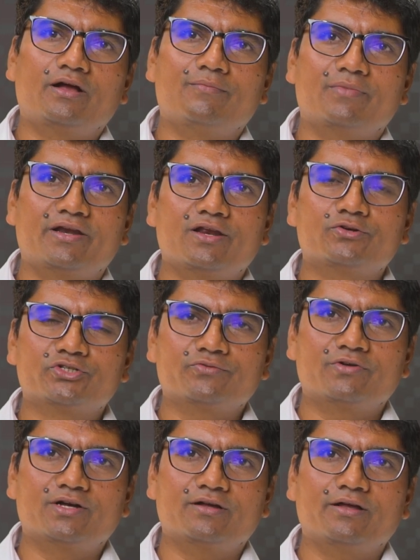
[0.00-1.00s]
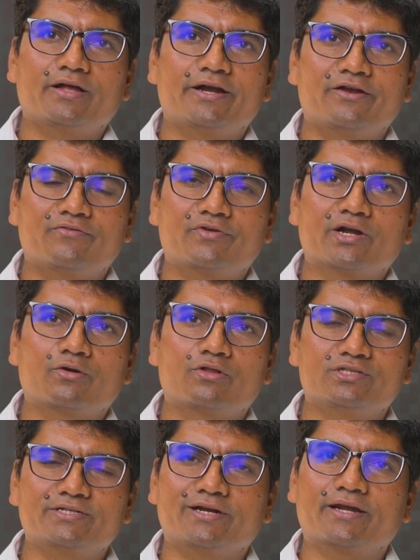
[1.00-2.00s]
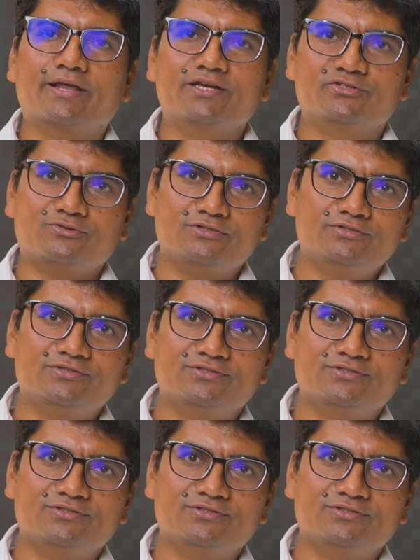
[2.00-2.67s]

I'm Anil Kushwaha, Head of Technology at Ksolves.